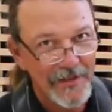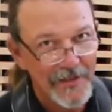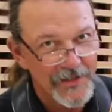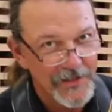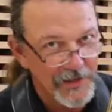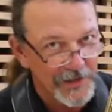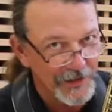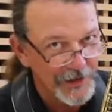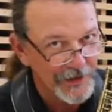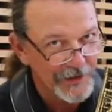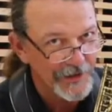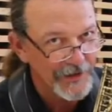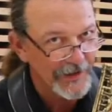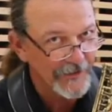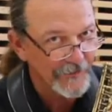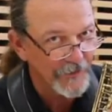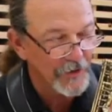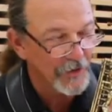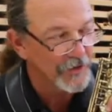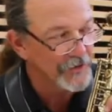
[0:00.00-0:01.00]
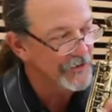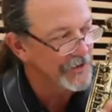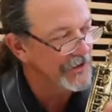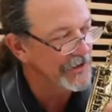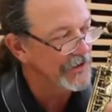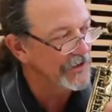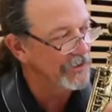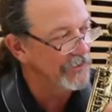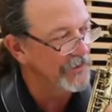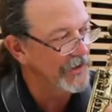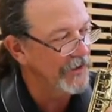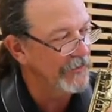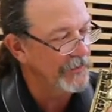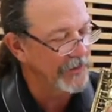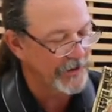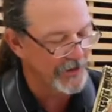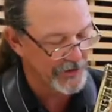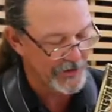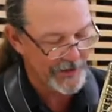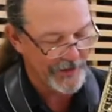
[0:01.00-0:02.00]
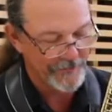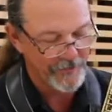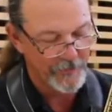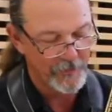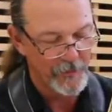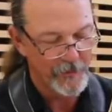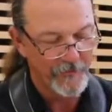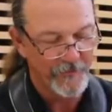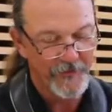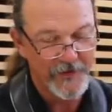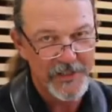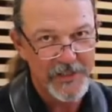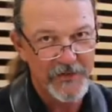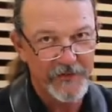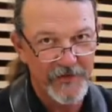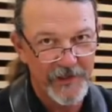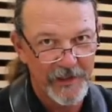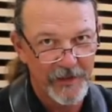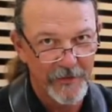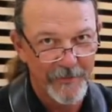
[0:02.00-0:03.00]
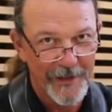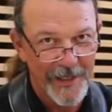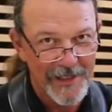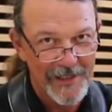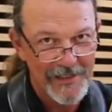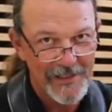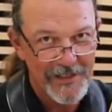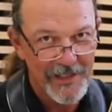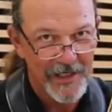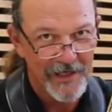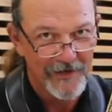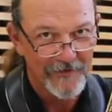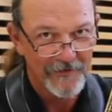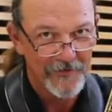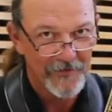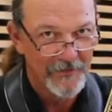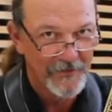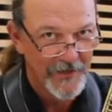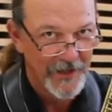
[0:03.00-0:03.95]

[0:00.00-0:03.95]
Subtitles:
That's a little difficult to deal with because you have to move this finger by itself.